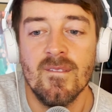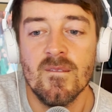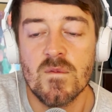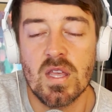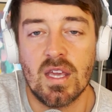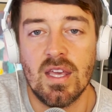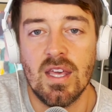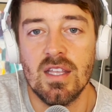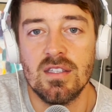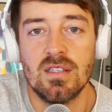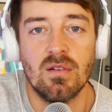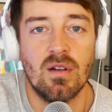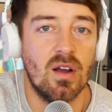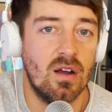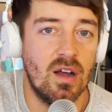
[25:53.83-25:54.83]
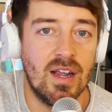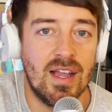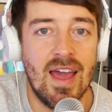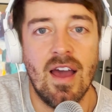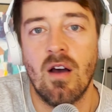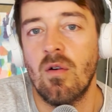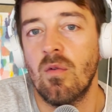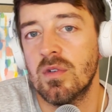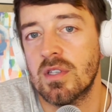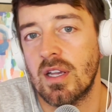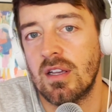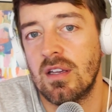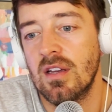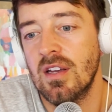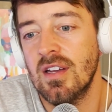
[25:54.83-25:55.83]
the kid's account was
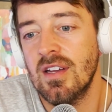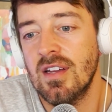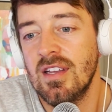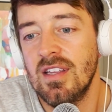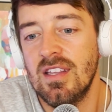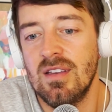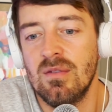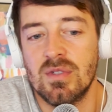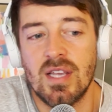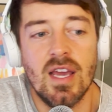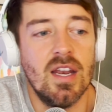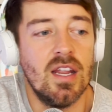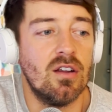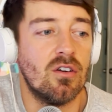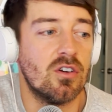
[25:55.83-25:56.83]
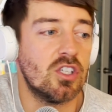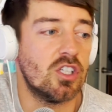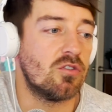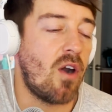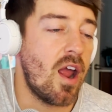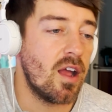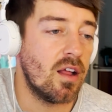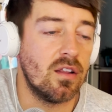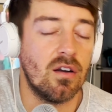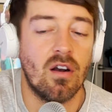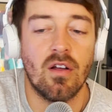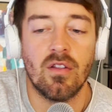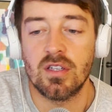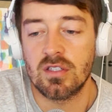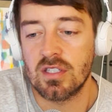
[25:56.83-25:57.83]
like he was hitting her strangling her
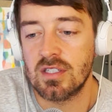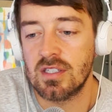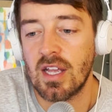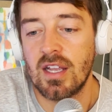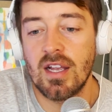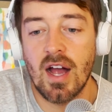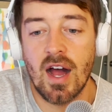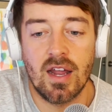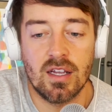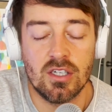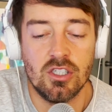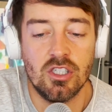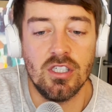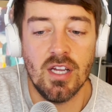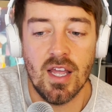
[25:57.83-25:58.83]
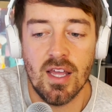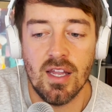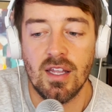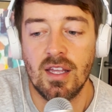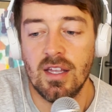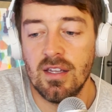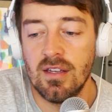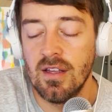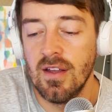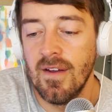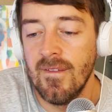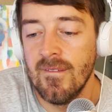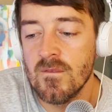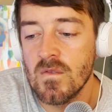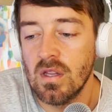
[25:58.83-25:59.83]
all this psychotic shit and
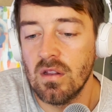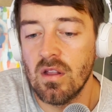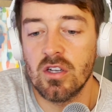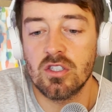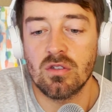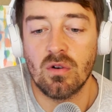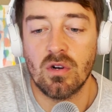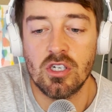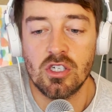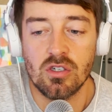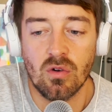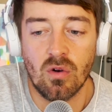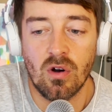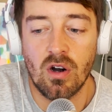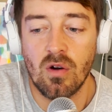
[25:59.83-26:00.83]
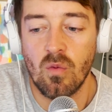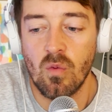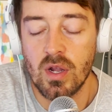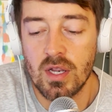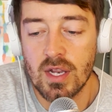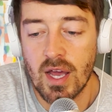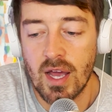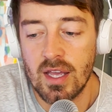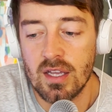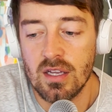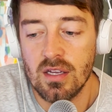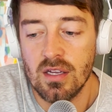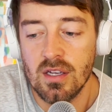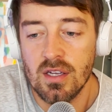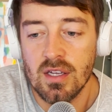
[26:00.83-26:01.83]
long story short one night
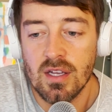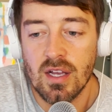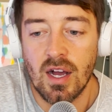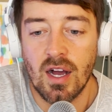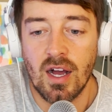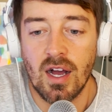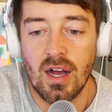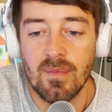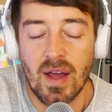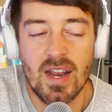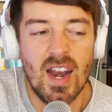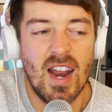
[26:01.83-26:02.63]
um, and,